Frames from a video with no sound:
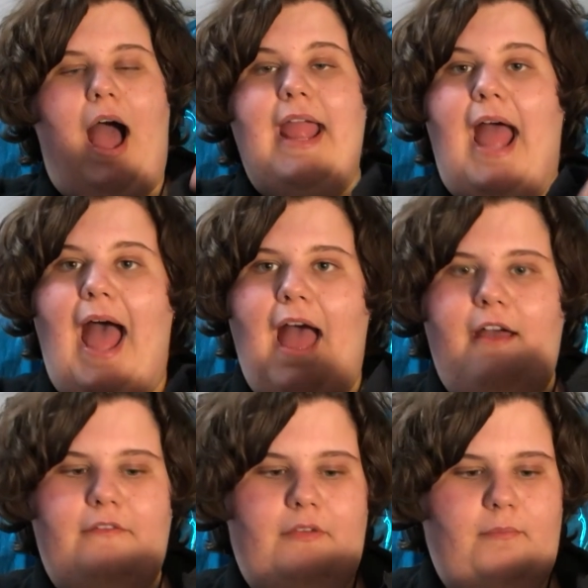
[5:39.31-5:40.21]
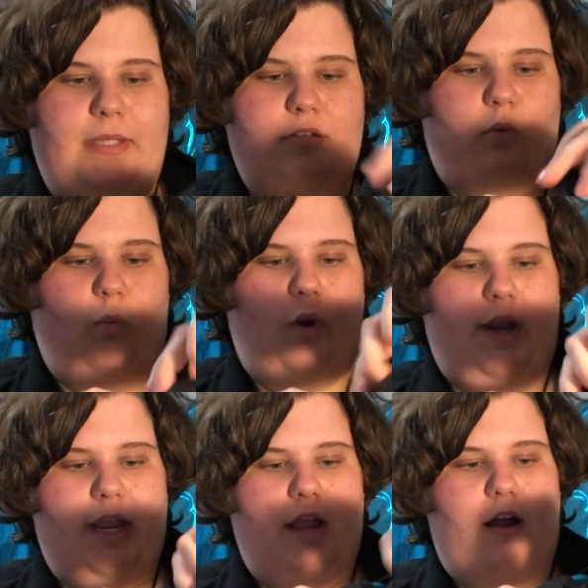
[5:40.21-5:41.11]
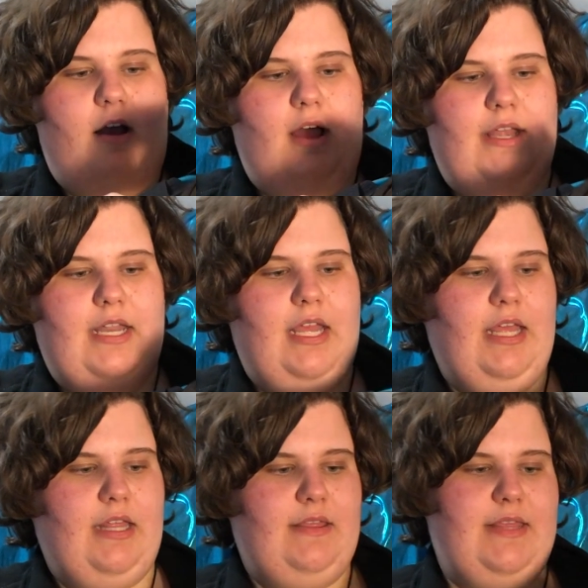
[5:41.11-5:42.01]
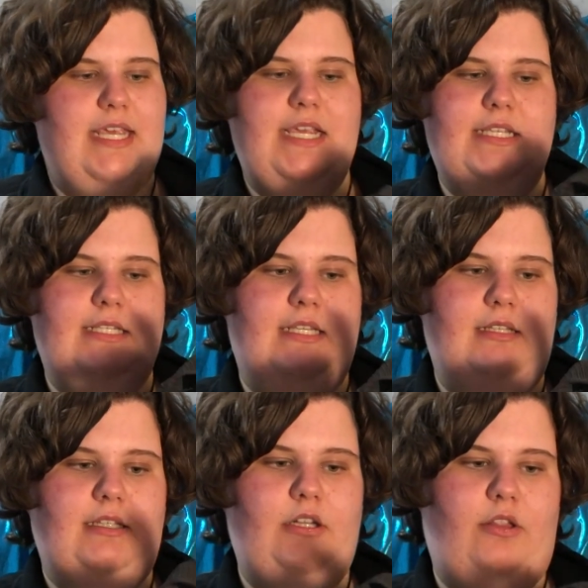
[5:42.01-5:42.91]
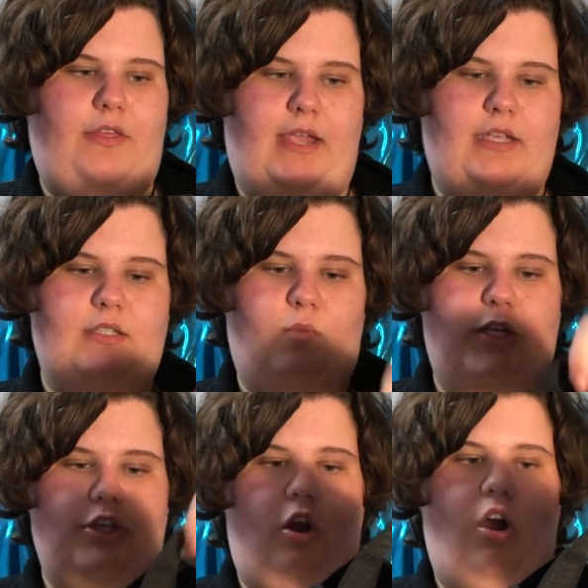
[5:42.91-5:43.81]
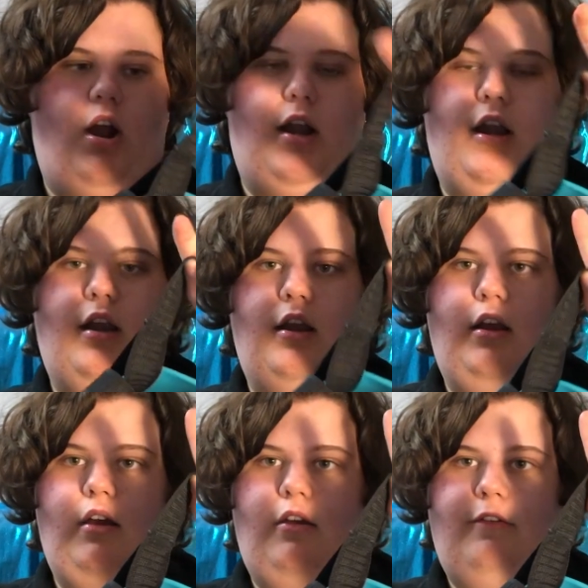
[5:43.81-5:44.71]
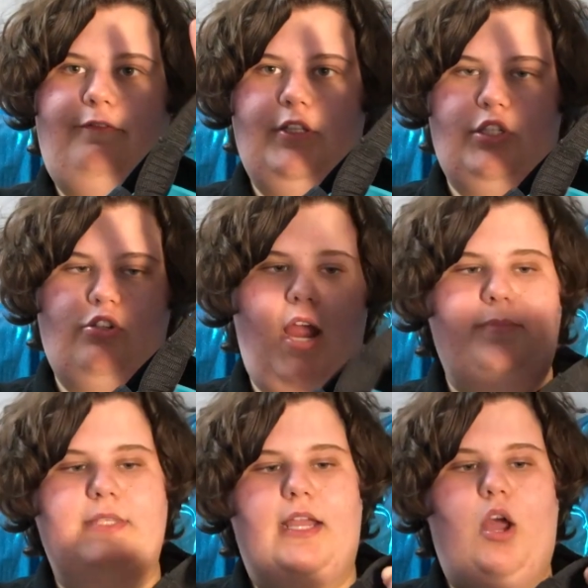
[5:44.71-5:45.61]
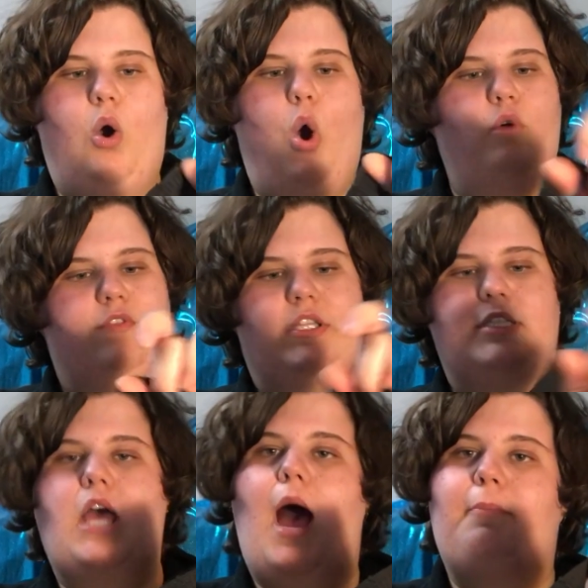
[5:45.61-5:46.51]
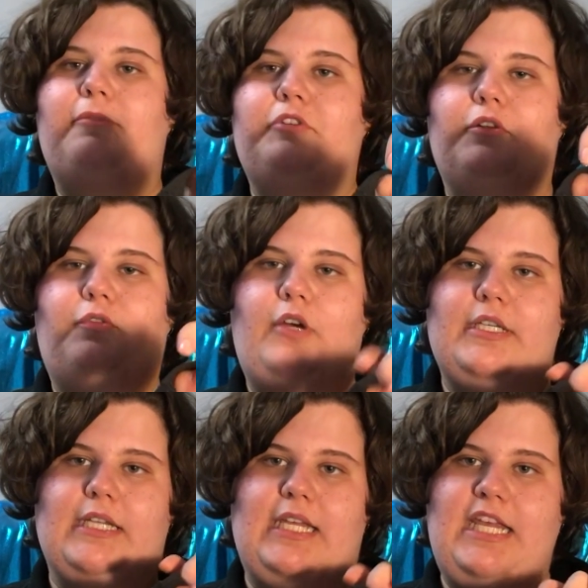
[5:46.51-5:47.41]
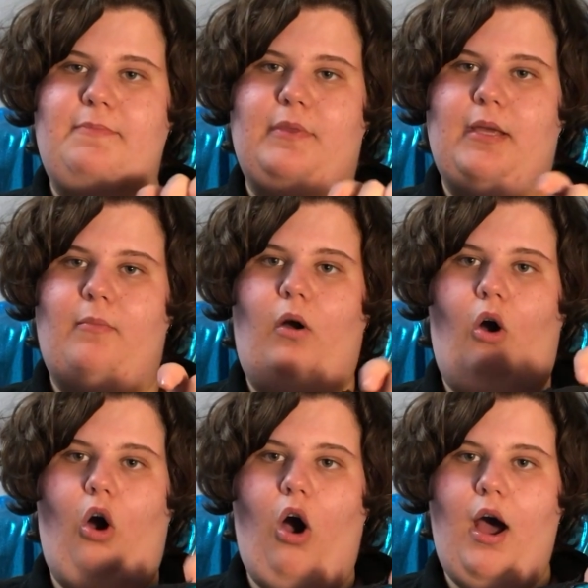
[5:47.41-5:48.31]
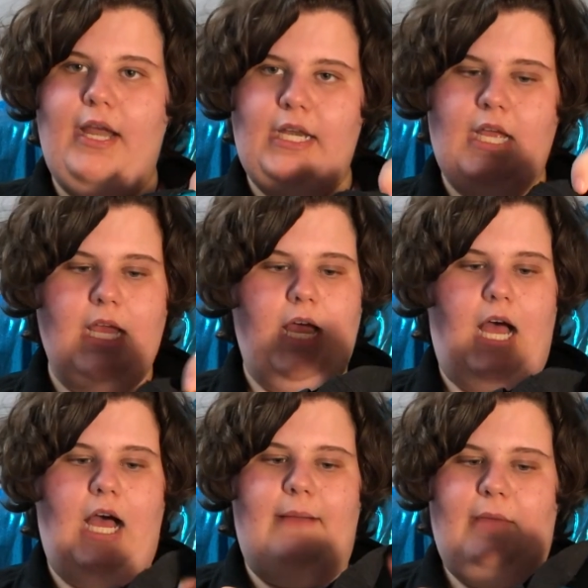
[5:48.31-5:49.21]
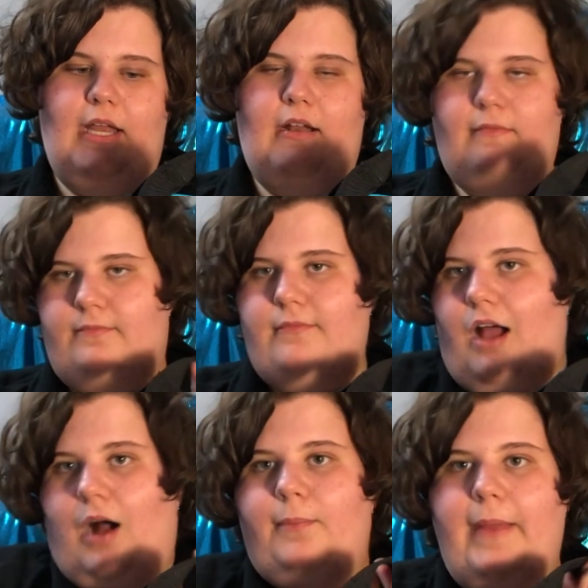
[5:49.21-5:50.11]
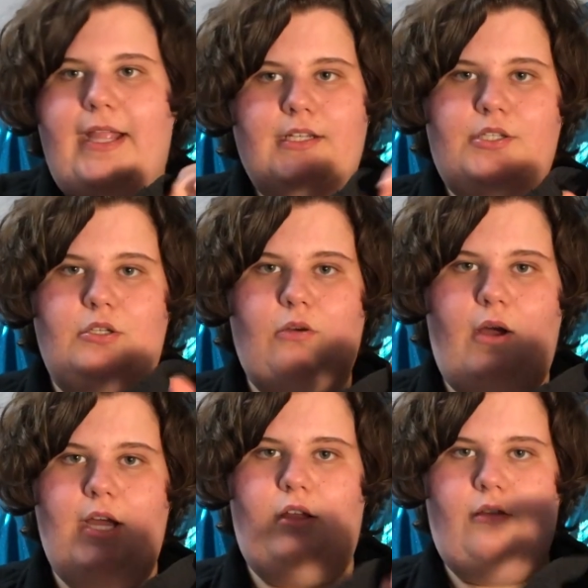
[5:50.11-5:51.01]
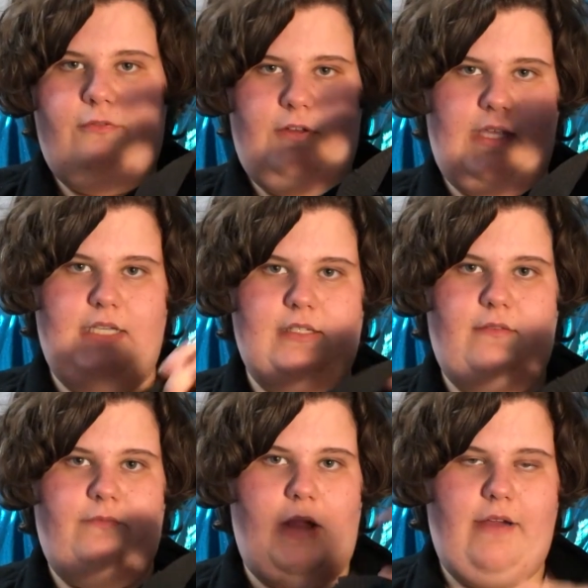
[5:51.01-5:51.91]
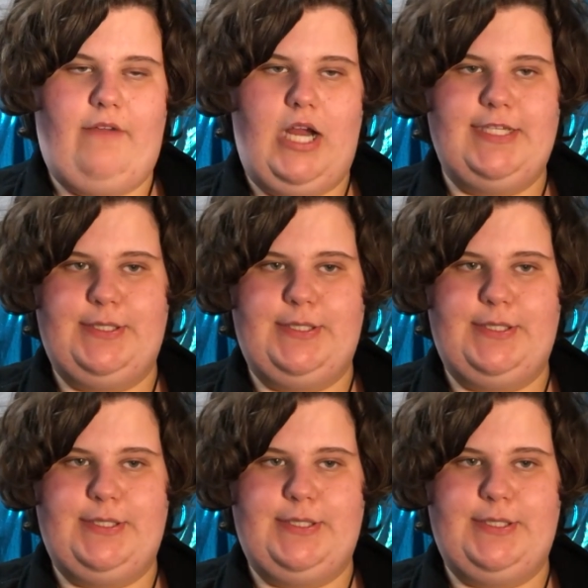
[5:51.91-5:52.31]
I have been working on these little things, which are foot straps that go over the top of your foot to keep them on, and I'll make a tutorial for these very, very